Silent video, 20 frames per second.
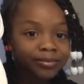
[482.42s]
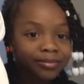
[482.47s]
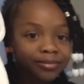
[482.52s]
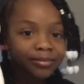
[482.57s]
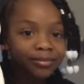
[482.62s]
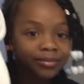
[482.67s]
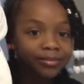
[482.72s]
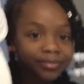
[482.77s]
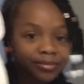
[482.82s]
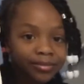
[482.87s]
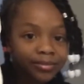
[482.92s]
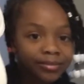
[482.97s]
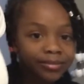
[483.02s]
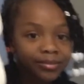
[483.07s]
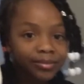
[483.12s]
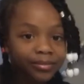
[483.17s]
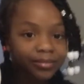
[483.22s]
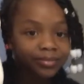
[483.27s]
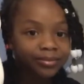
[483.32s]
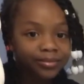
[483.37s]
I'm glad you
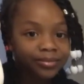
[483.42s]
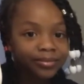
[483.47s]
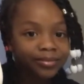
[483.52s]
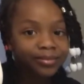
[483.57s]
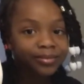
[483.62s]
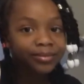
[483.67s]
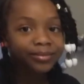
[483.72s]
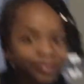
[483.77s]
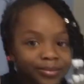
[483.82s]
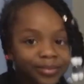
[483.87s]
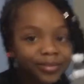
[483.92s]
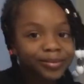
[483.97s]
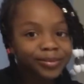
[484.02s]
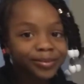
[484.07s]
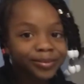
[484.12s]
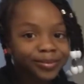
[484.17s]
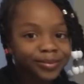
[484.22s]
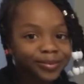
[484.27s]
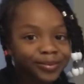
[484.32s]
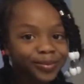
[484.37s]
know. Did I mess
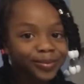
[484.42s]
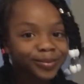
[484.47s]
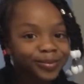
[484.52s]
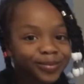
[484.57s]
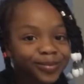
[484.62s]
it up?